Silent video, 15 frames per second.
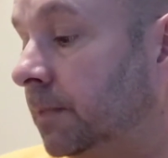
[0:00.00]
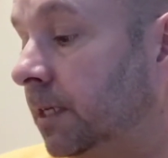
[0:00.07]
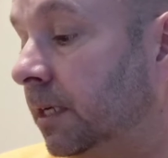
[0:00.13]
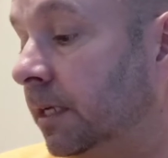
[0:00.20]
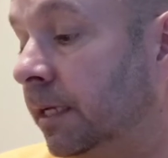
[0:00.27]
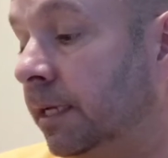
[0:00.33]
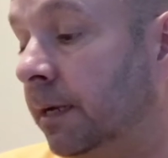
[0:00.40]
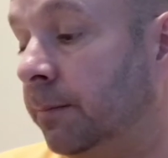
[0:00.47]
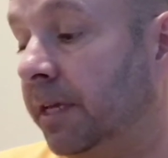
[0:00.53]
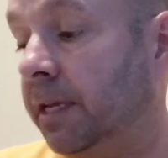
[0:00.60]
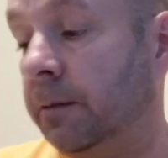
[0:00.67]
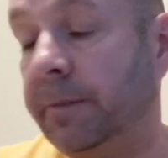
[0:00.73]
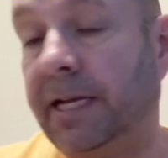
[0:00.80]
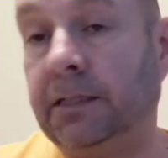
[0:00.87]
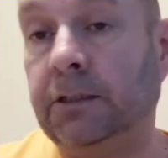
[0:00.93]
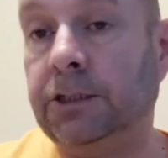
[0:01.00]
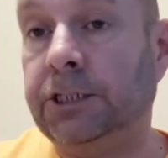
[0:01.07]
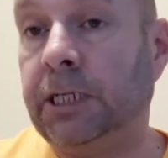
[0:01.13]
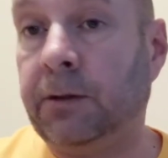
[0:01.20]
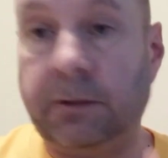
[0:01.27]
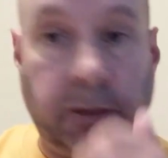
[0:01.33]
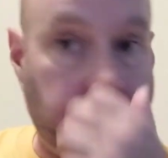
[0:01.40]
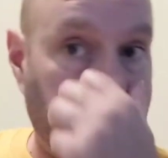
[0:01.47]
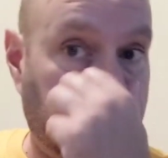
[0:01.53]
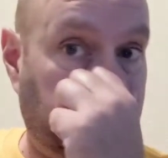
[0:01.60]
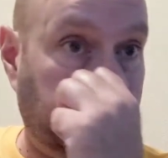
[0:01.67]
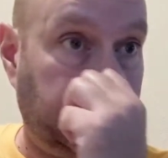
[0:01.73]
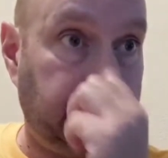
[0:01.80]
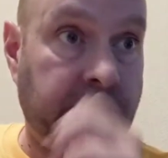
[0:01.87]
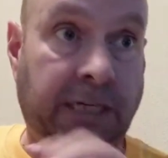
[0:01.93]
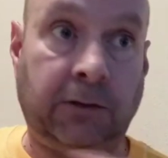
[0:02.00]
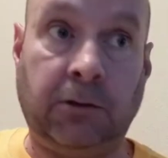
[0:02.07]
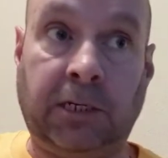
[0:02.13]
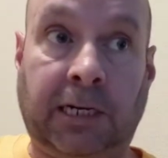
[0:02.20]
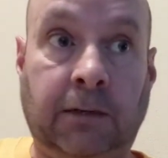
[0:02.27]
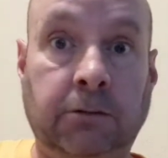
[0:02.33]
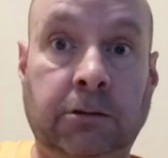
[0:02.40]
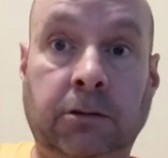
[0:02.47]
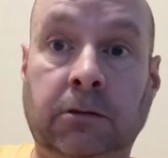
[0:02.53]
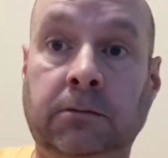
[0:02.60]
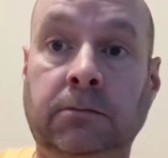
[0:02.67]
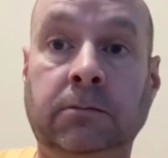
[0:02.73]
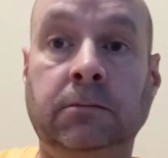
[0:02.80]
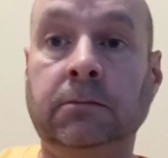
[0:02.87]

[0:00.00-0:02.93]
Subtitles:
and again, I'm getting back to Sharon Underberg as general counsel.